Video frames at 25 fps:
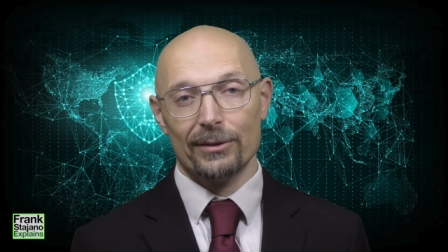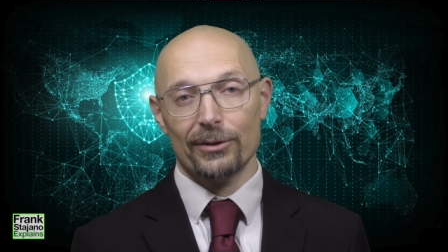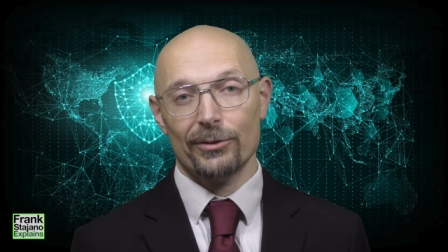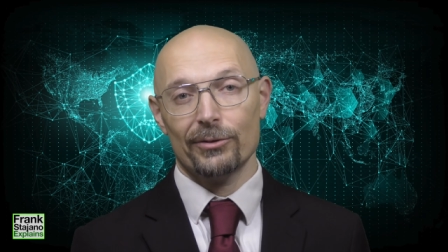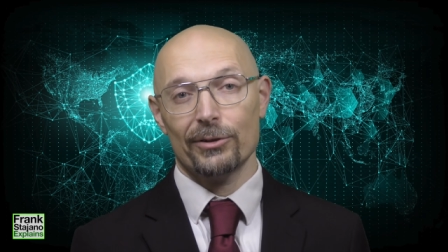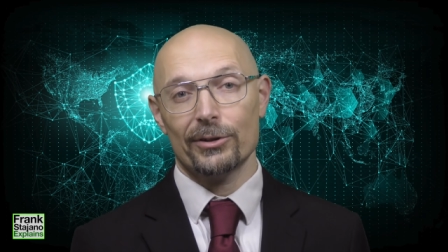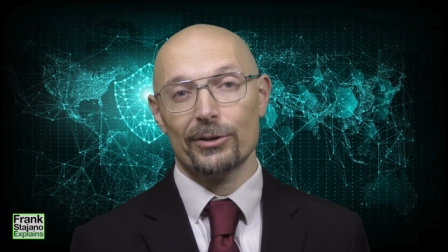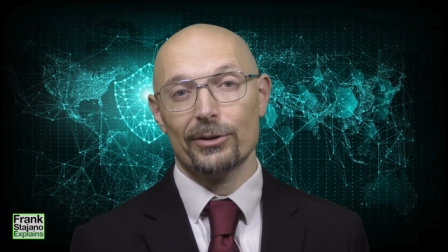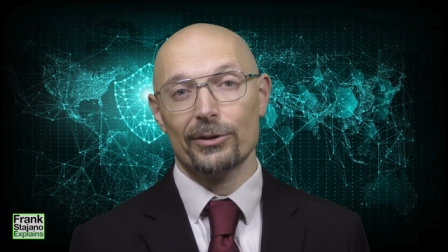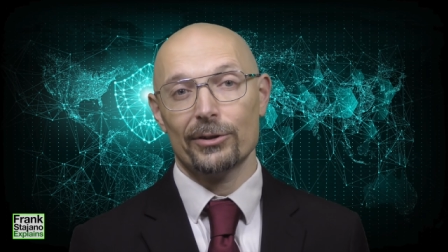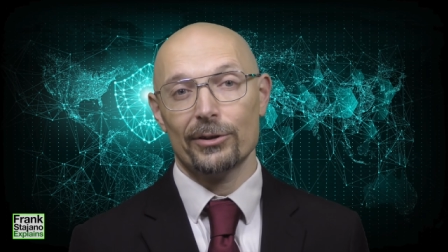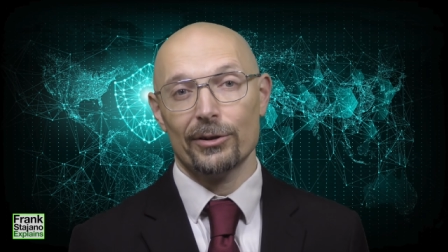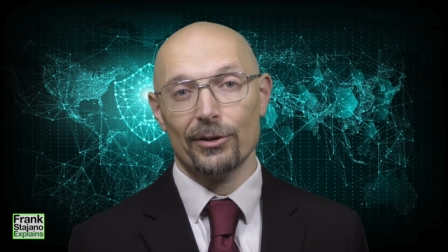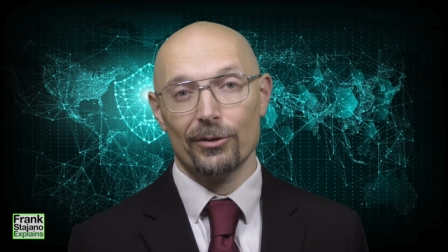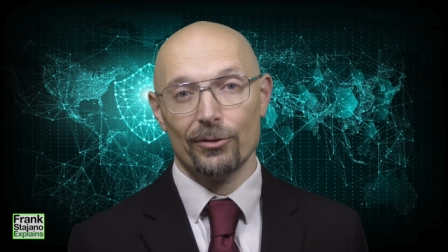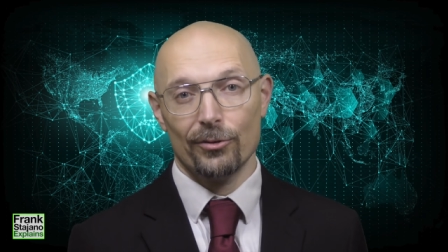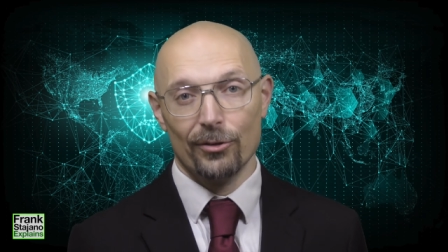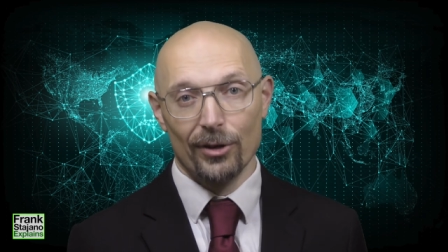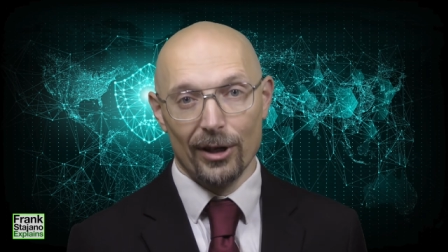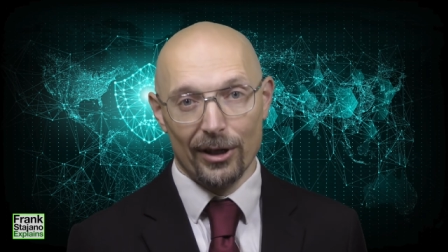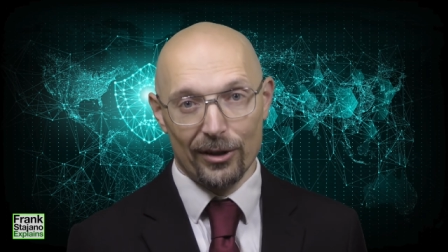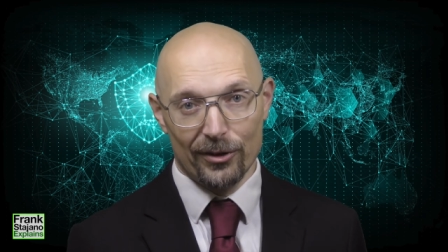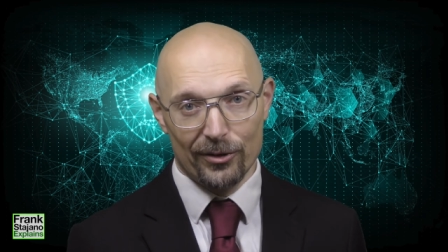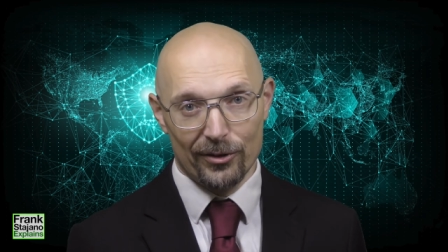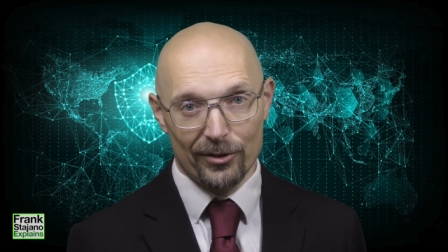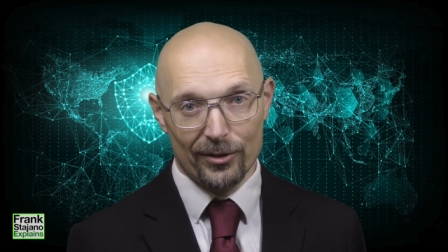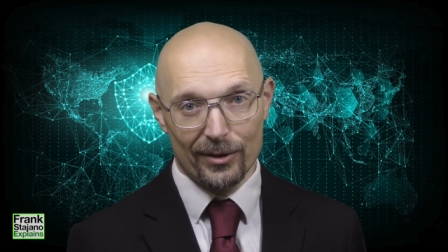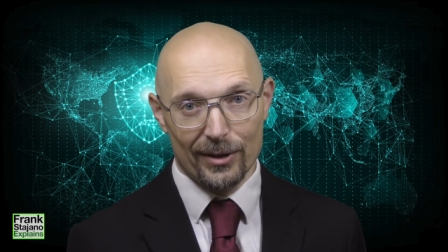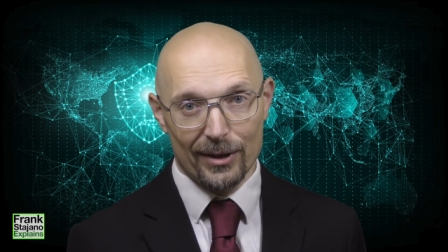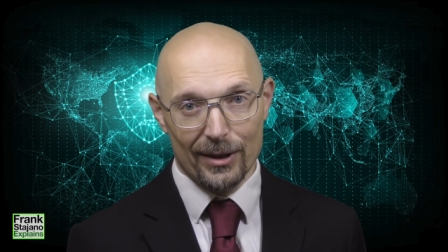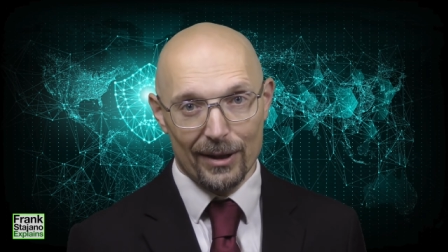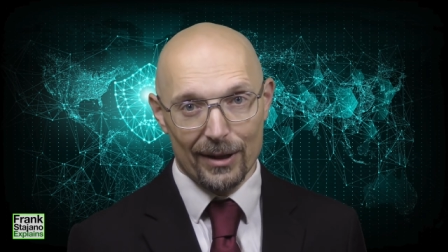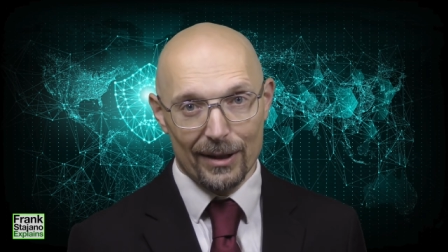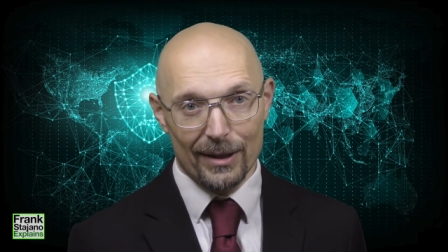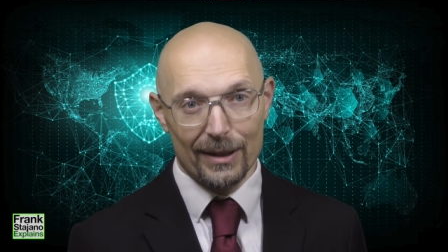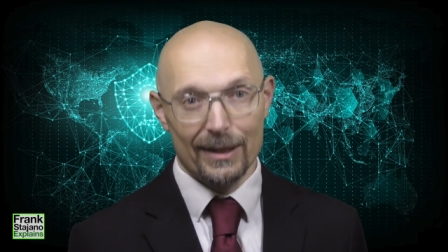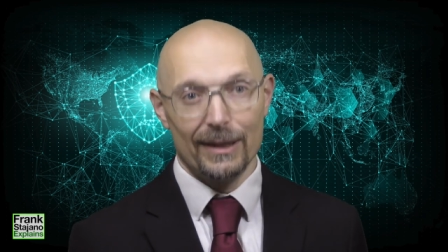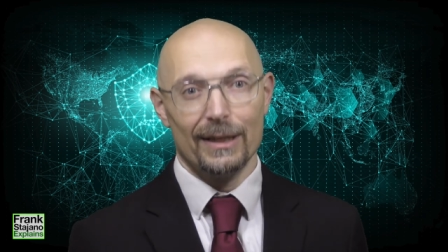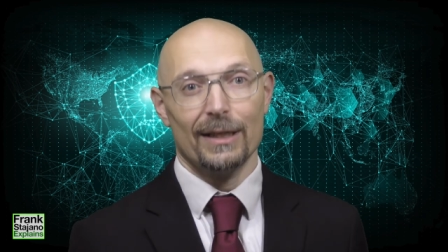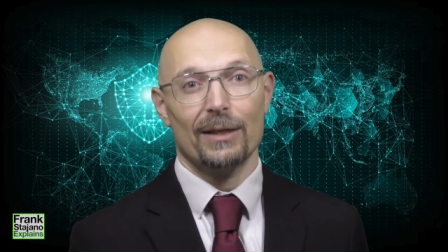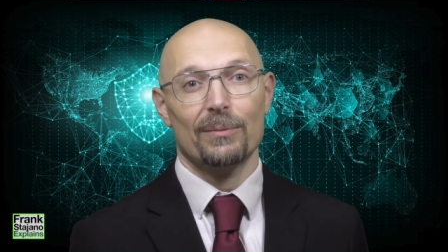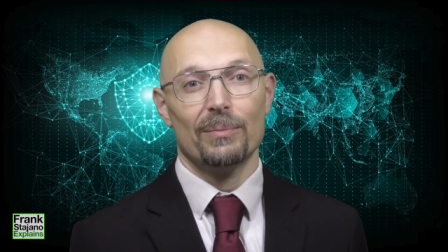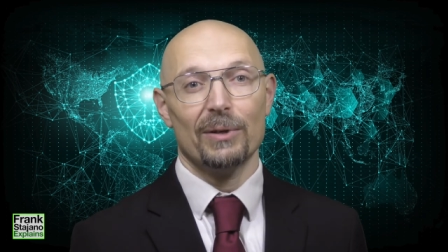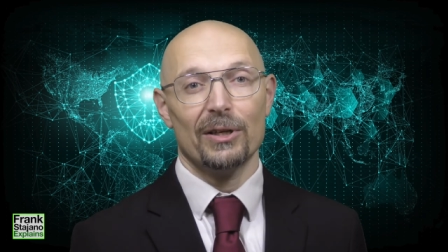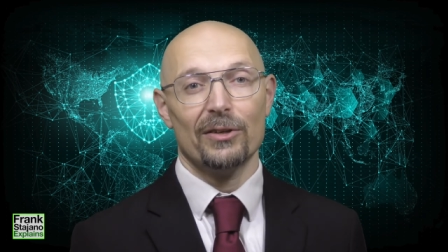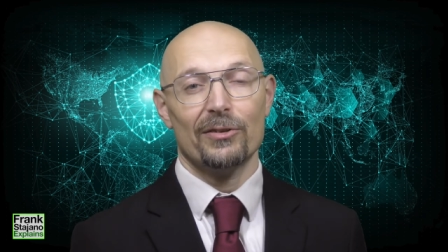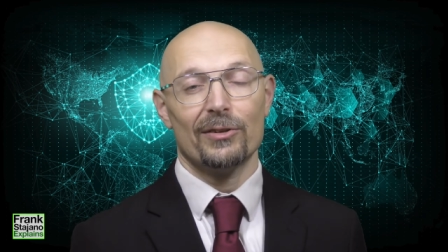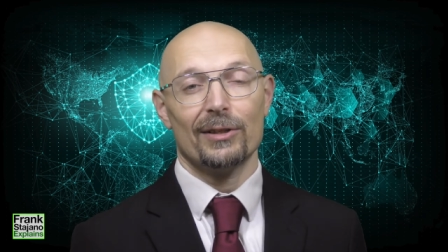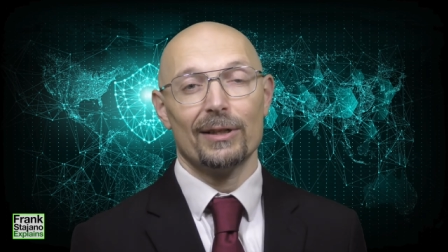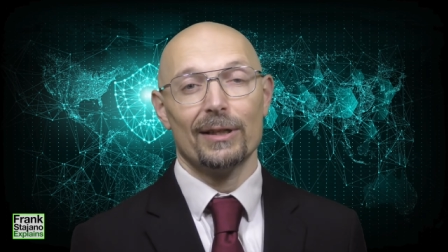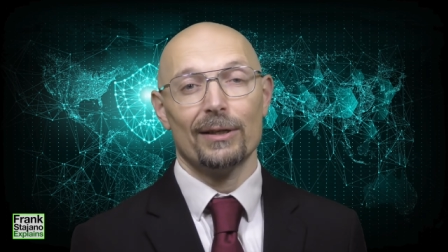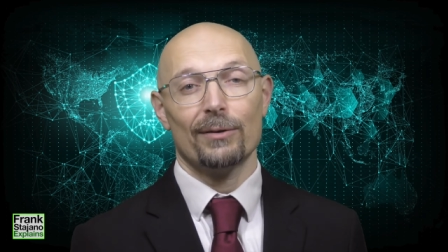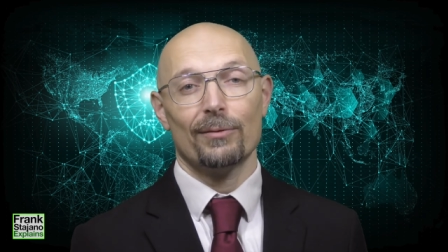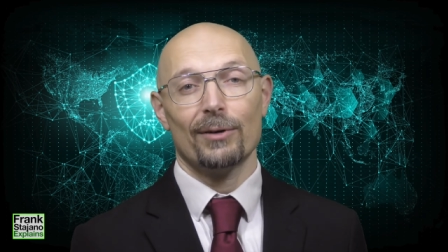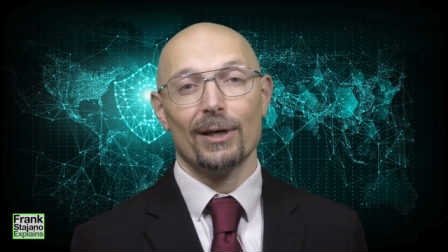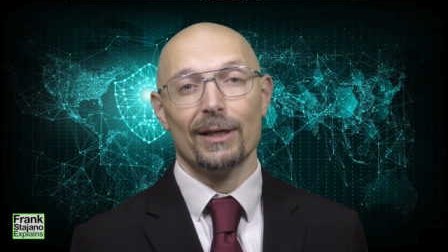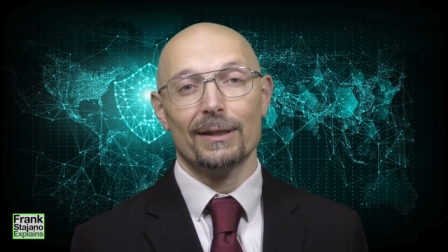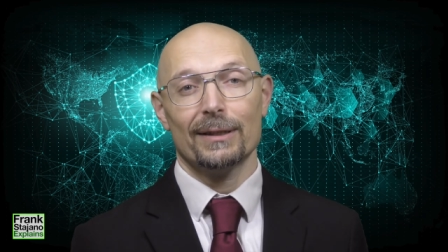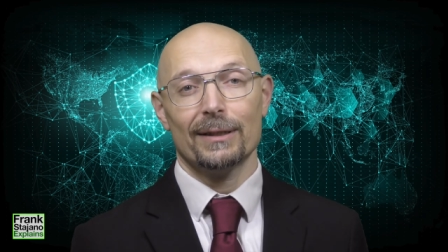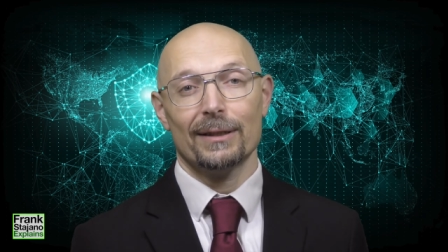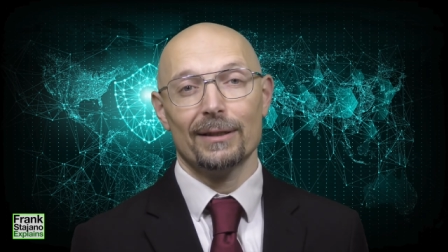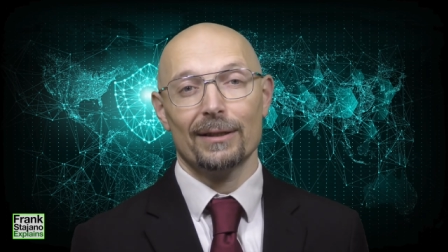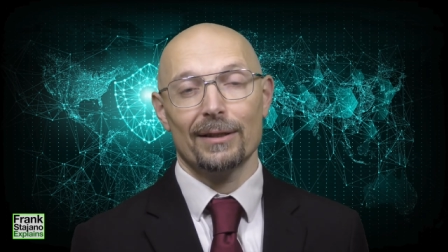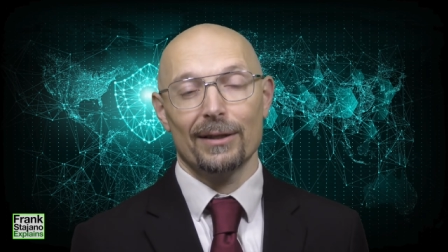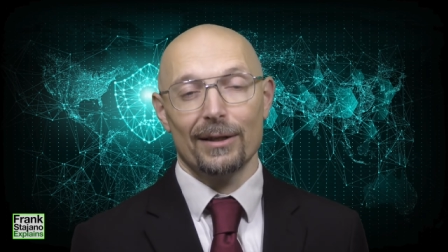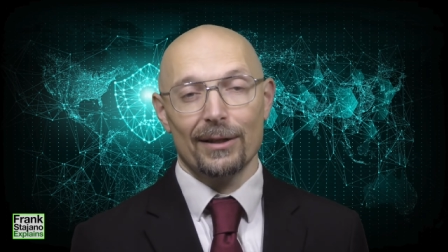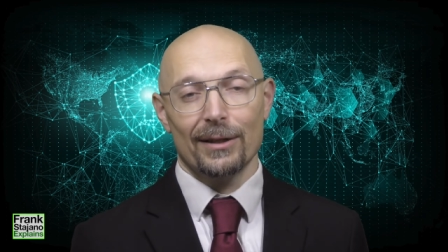the return address, they are basically writing